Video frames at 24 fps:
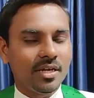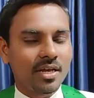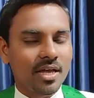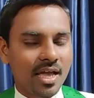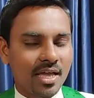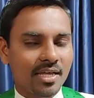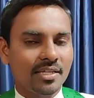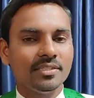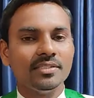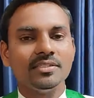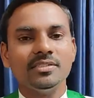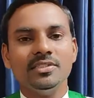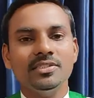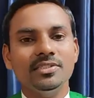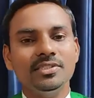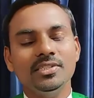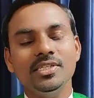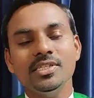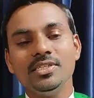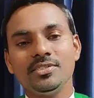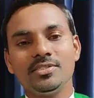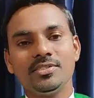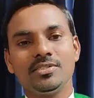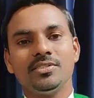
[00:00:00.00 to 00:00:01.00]
and
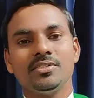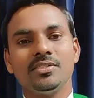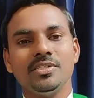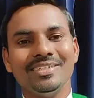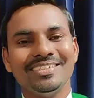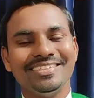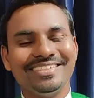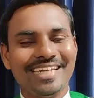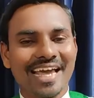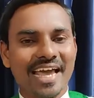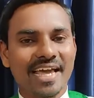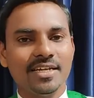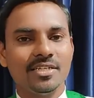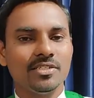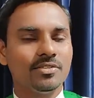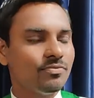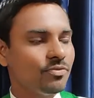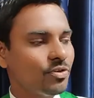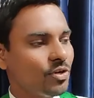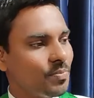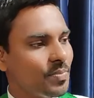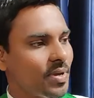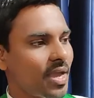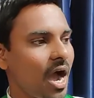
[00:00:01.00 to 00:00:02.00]
this tent
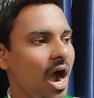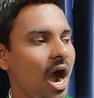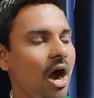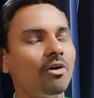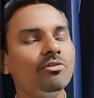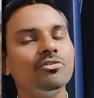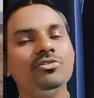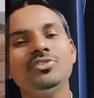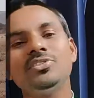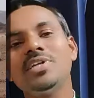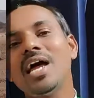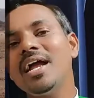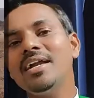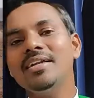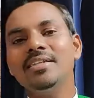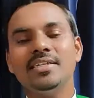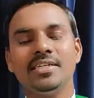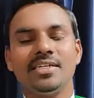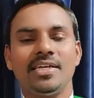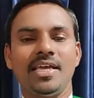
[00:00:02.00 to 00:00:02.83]
would be outside the